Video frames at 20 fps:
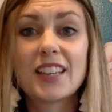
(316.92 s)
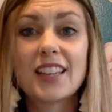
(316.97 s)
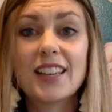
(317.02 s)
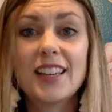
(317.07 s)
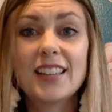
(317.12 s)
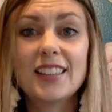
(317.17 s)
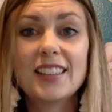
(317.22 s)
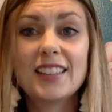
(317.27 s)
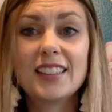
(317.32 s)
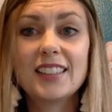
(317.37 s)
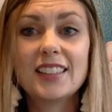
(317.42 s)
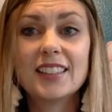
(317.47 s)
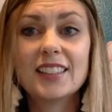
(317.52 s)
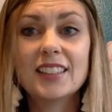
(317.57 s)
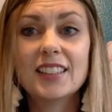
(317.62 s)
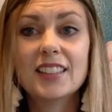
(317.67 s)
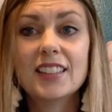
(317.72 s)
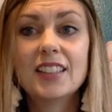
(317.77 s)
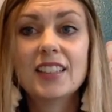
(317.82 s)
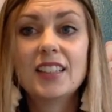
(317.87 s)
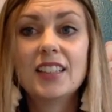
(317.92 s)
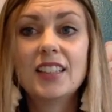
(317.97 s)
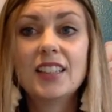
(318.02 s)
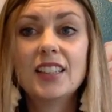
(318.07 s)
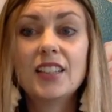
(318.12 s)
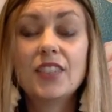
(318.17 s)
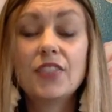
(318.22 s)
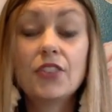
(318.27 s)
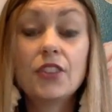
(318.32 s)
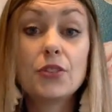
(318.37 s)
any
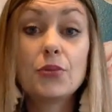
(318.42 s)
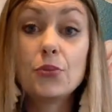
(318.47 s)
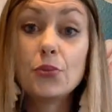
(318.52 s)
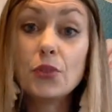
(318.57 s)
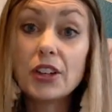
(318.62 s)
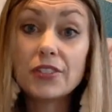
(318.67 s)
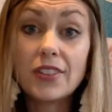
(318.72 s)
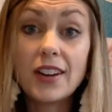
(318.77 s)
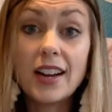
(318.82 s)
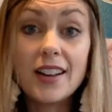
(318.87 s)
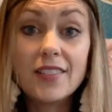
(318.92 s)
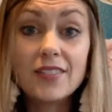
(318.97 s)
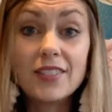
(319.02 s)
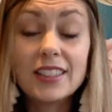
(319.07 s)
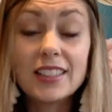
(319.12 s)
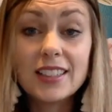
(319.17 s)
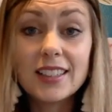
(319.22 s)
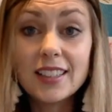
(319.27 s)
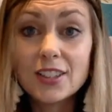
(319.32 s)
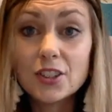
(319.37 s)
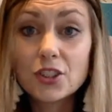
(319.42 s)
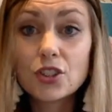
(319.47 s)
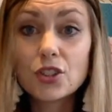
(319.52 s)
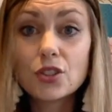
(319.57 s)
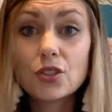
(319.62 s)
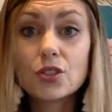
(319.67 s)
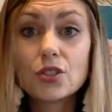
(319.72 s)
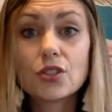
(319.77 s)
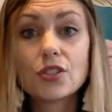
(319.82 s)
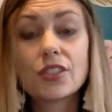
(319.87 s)
if I have any
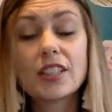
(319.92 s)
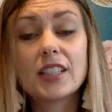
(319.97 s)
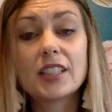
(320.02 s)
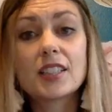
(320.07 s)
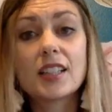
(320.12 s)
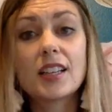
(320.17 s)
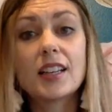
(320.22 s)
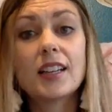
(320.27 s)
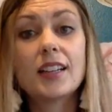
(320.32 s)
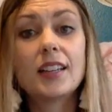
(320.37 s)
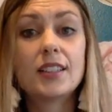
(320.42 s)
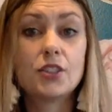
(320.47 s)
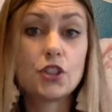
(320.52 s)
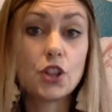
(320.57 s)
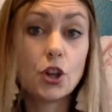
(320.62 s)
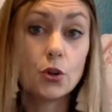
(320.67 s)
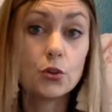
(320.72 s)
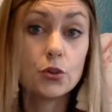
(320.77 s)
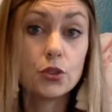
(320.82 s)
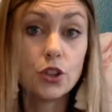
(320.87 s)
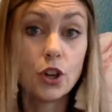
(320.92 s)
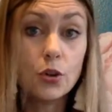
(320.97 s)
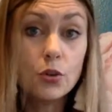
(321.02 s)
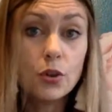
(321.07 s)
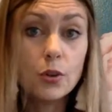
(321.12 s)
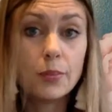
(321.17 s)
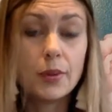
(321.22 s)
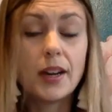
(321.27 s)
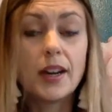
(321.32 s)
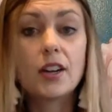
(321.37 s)
issues or things I don't
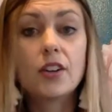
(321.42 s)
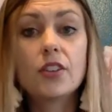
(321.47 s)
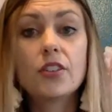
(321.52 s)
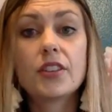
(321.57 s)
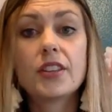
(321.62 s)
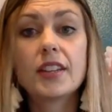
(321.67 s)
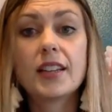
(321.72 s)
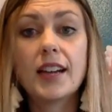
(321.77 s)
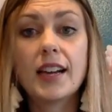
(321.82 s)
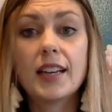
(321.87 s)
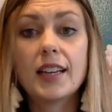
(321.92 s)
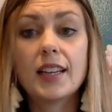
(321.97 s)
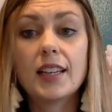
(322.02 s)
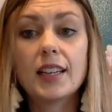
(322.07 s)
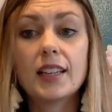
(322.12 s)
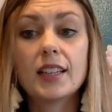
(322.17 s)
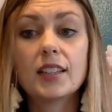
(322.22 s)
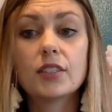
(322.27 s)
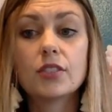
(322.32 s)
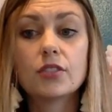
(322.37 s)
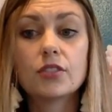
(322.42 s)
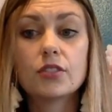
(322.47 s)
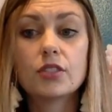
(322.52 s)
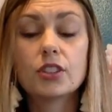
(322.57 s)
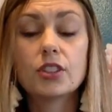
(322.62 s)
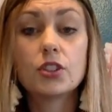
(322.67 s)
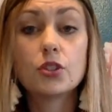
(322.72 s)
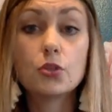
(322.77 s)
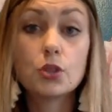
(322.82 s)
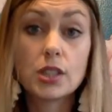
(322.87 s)
know about, that I can
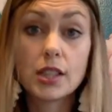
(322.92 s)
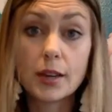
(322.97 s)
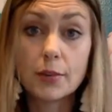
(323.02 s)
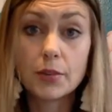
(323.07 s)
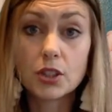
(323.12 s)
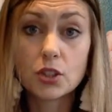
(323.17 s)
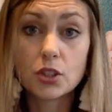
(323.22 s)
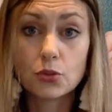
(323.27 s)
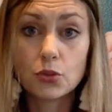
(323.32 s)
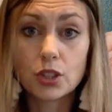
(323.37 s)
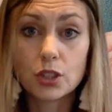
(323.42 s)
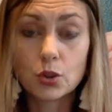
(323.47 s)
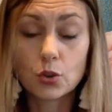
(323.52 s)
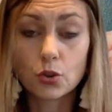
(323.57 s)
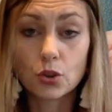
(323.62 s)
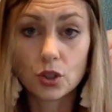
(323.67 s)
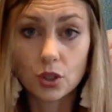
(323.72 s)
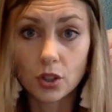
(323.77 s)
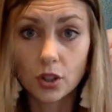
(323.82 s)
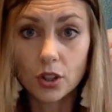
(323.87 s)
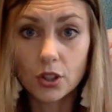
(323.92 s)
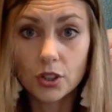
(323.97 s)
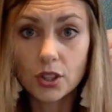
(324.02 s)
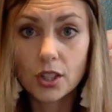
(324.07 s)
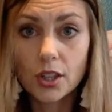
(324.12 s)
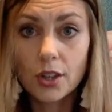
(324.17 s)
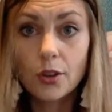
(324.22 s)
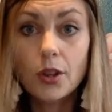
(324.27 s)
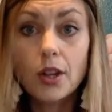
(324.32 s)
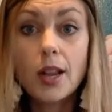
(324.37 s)
use them as a resource
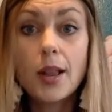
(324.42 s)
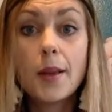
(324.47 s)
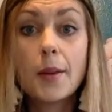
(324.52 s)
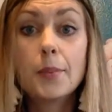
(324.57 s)
also.